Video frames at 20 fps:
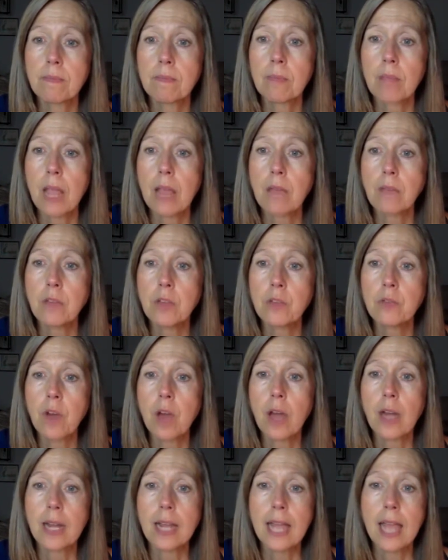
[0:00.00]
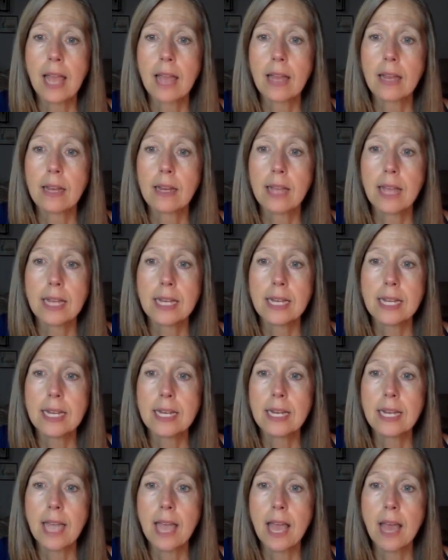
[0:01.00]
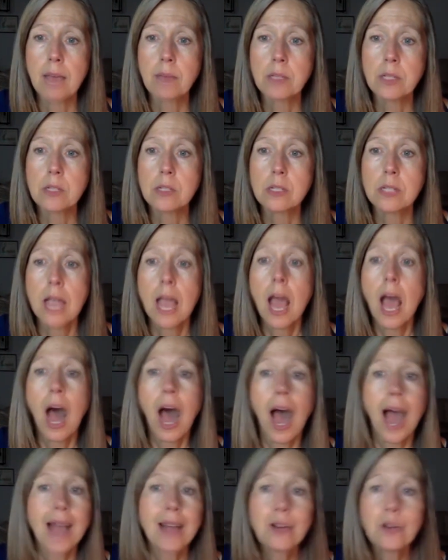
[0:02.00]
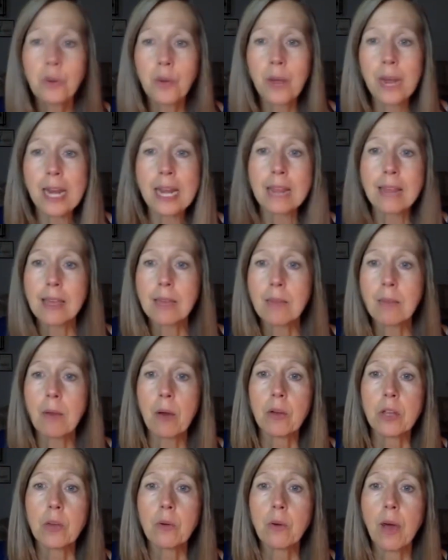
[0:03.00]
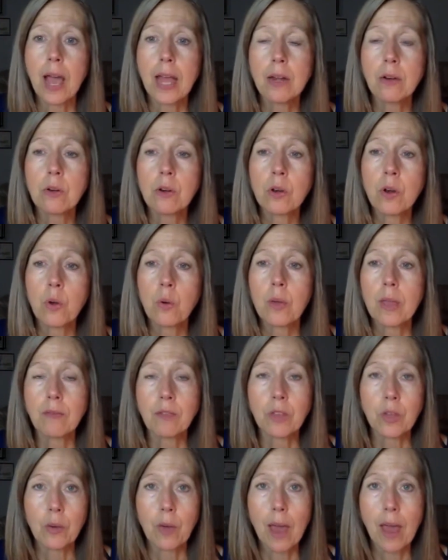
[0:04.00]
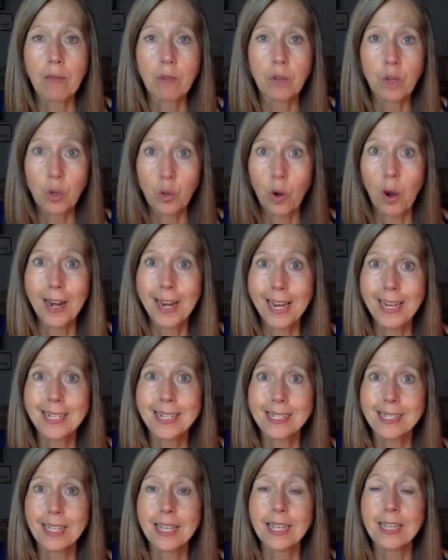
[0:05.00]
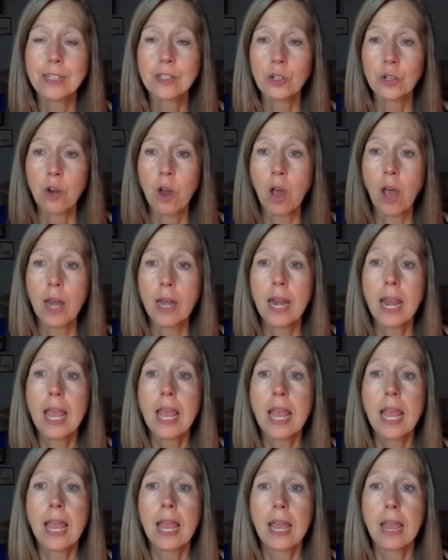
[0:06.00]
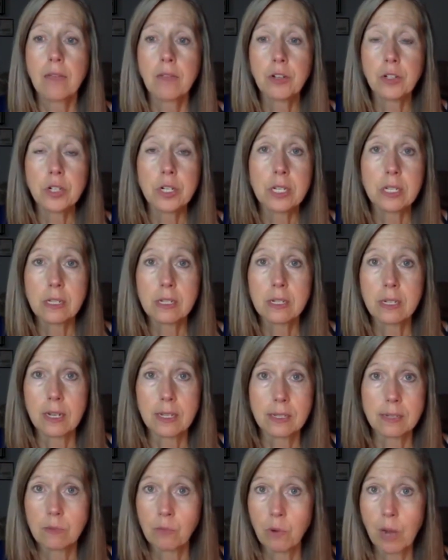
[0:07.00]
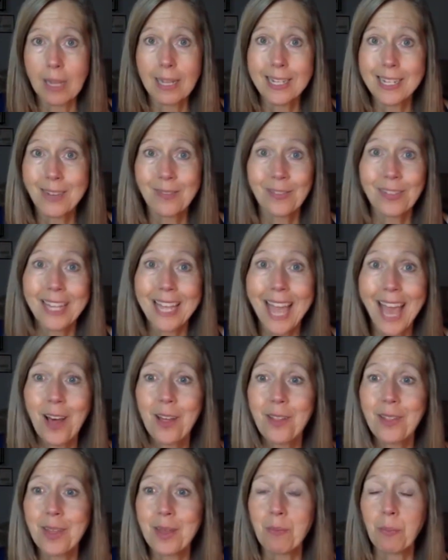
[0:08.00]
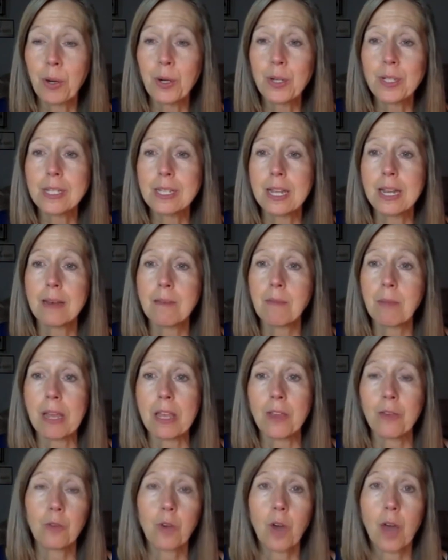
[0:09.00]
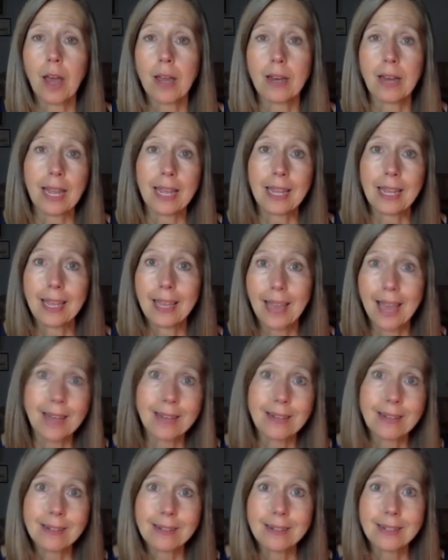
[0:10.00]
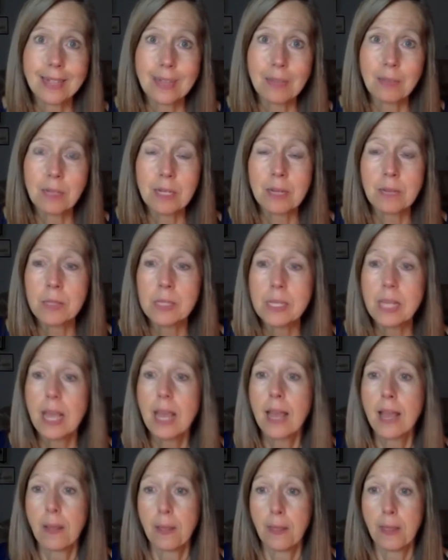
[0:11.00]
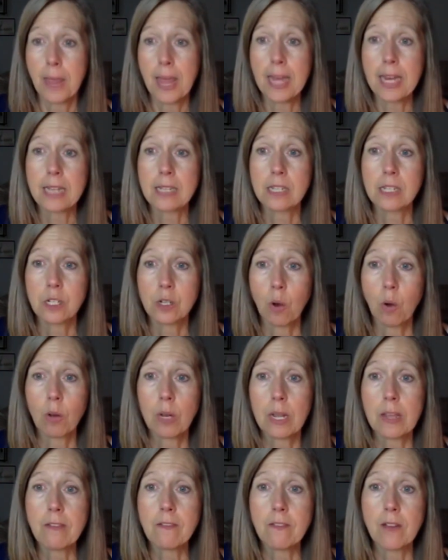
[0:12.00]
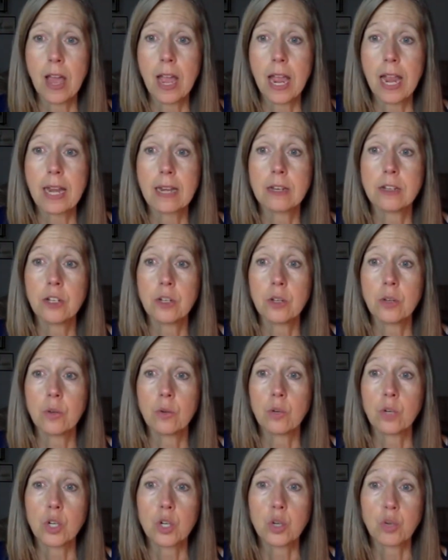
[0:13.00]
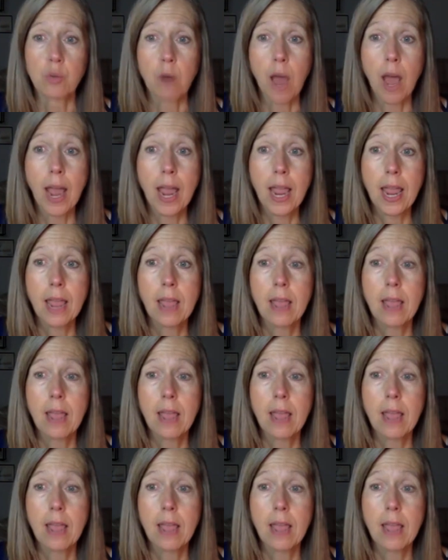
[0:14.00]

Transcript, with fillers: if you've got Candida capsules, I don't know anything about you. I don't know if you have chronic disease or not. If you're just a relatively healthy person, but you've got like gut symptoms, then it's totally fine to try